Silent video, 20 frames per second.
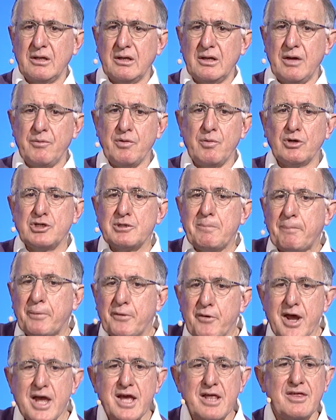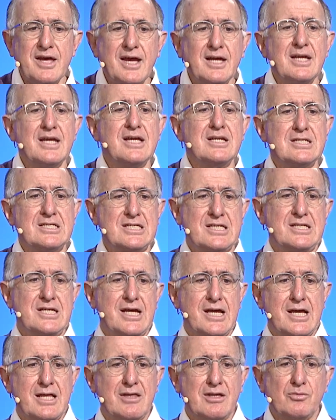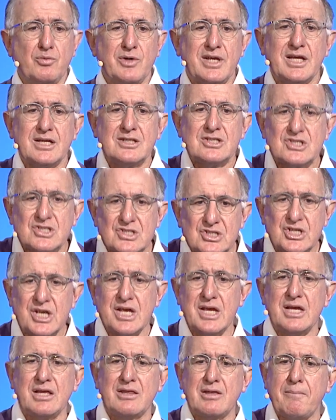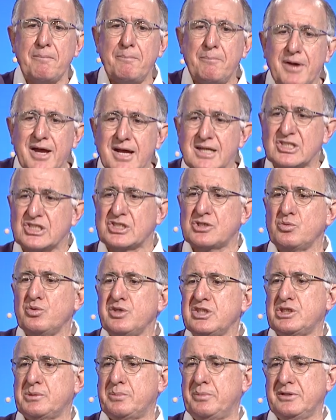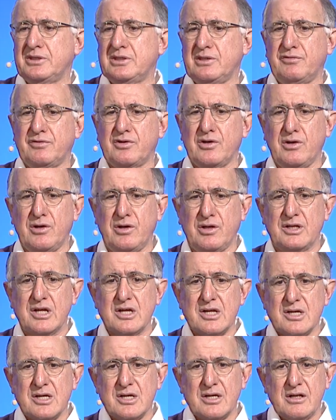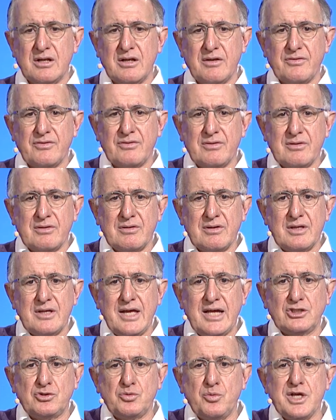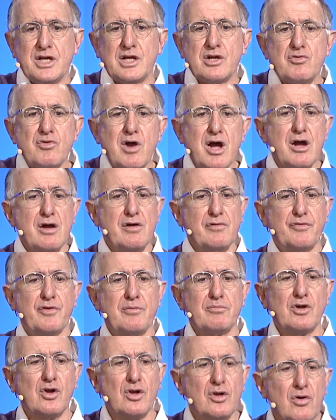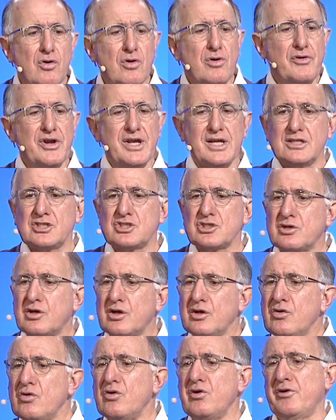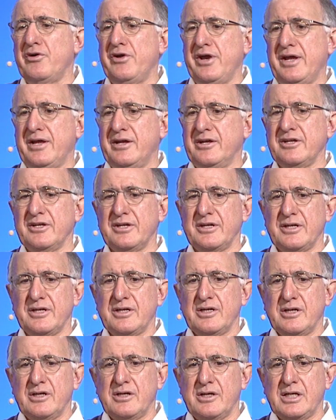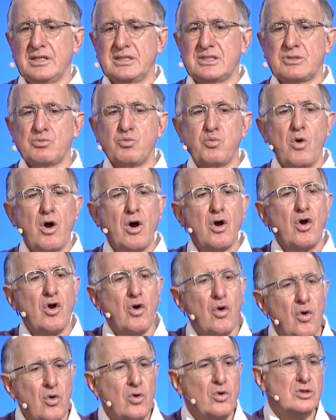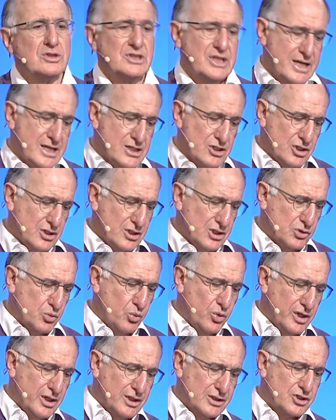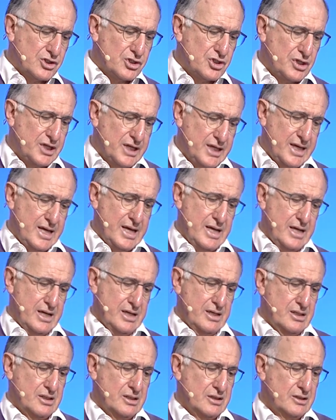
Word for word: And we want to pray that in today that we can see the best whispers of God as we grow from glory into glory and are called into this world to hear.